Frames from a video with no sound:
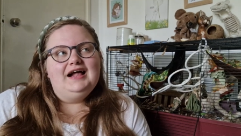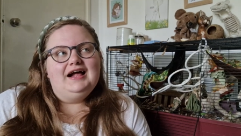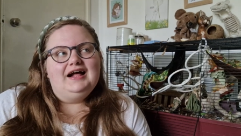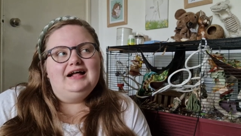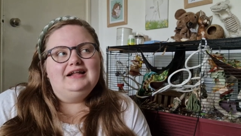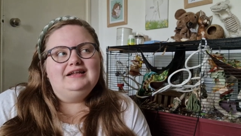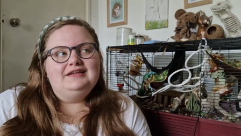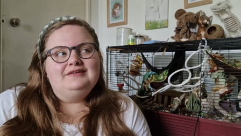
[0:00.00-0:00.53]

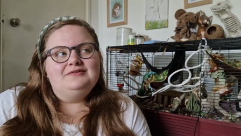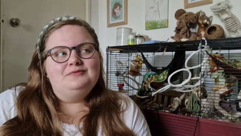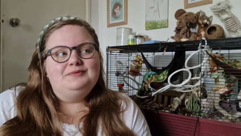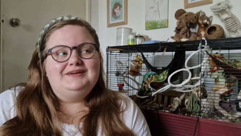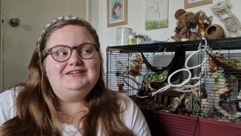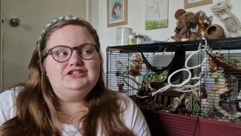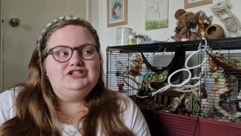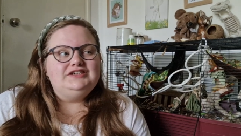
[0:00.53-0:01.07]
And
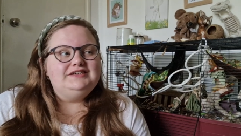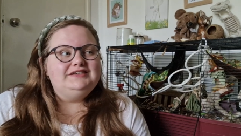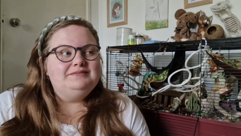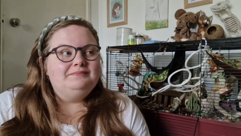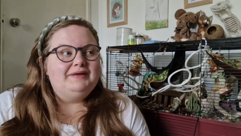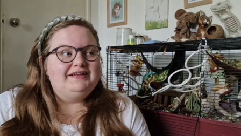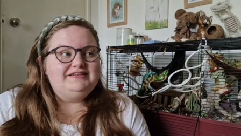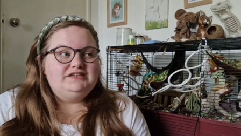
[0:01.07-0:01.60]
when she
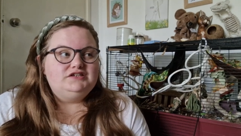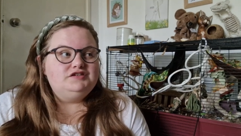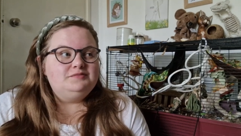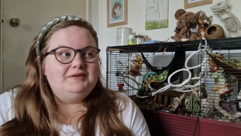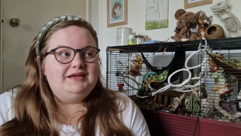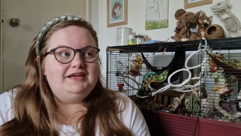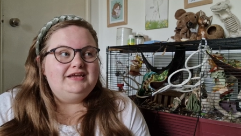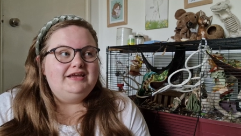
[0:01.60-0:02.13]
messaged
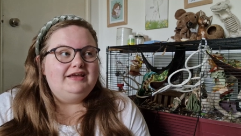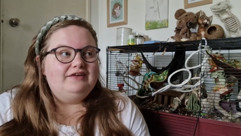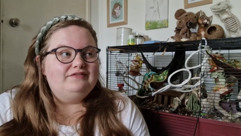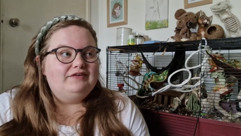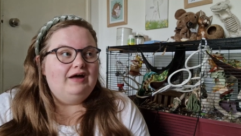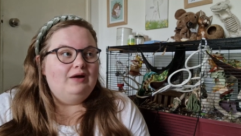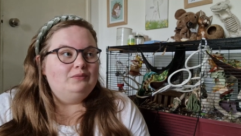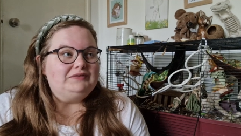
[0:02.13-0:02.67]
me
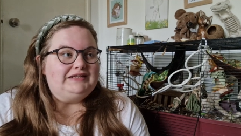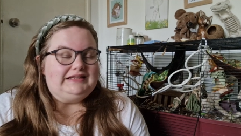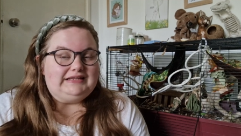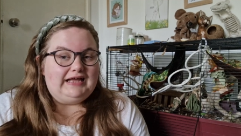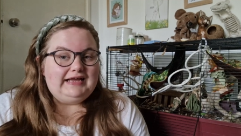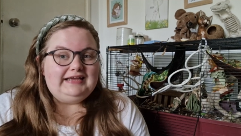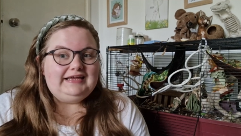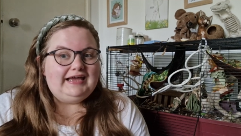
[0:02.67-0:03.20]
if I would
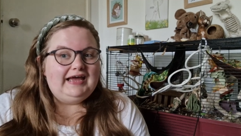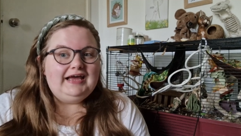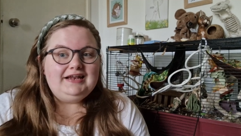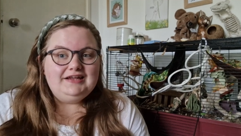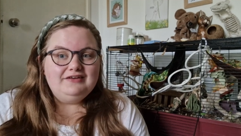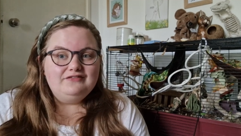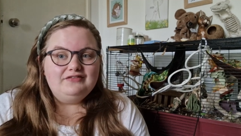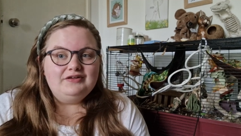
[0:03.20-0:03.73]
like
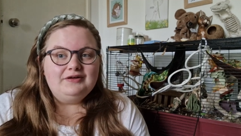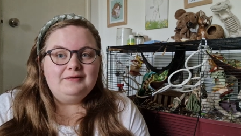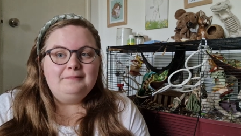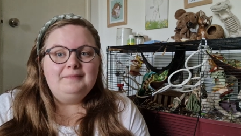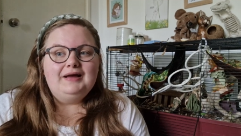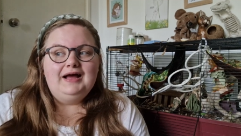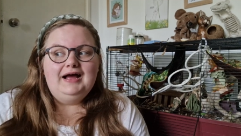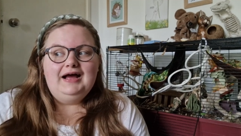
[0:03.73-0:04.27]
any of
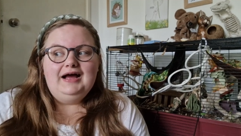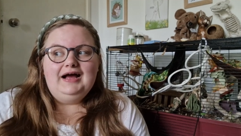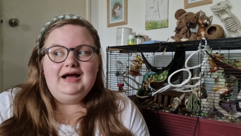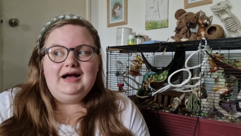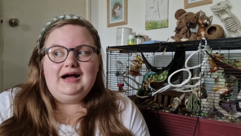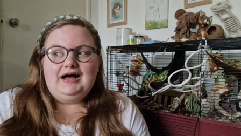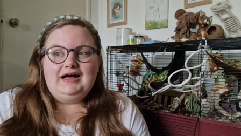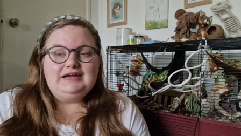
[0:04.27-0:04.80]
them,
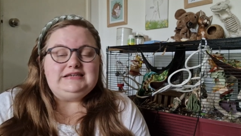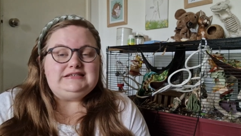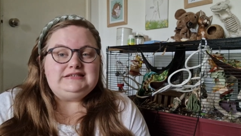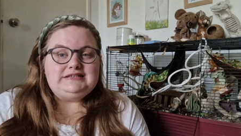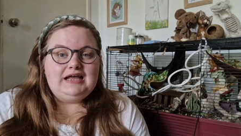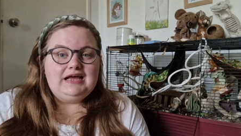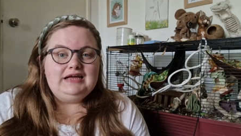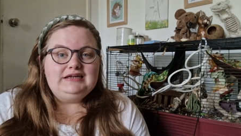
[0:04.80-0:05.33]
I
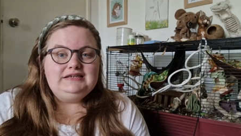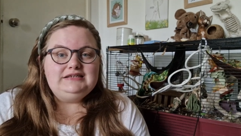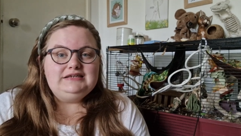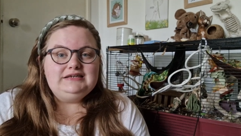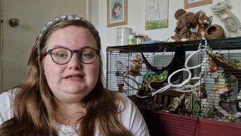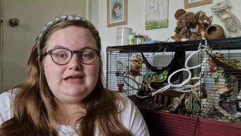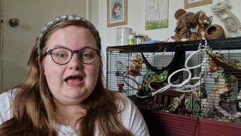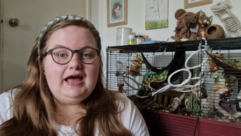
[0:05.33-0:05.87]
said
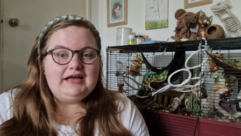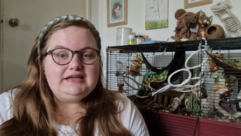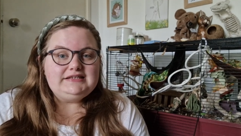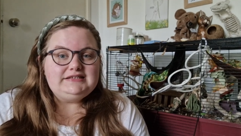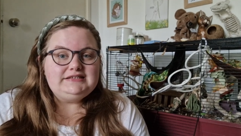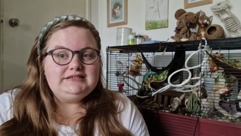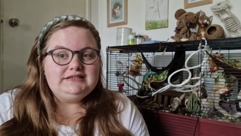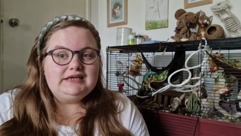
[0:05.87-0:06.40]

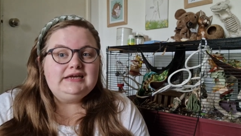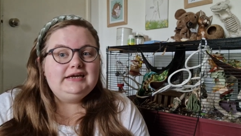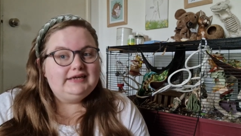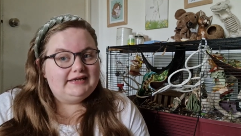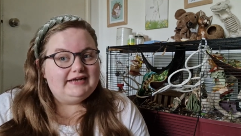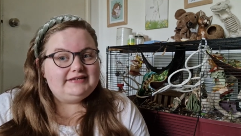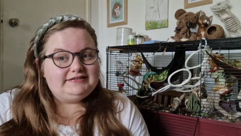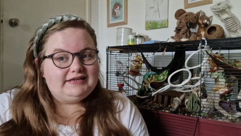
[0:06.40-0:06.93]
yes.
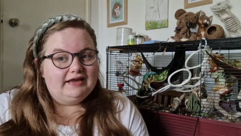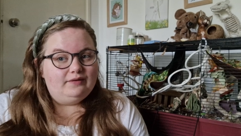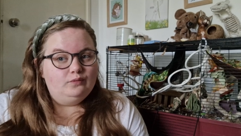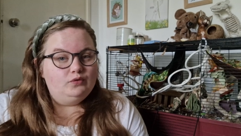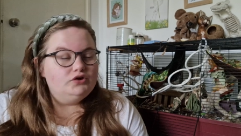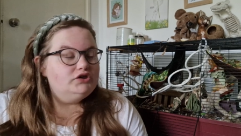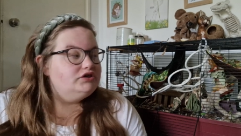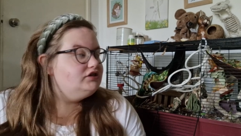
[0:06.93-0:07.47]
Yes, I
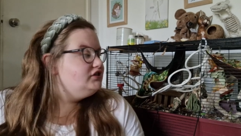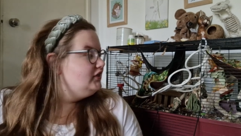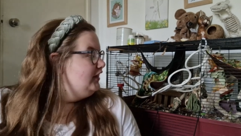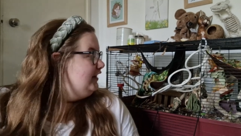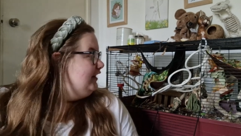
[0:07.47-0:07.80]
would.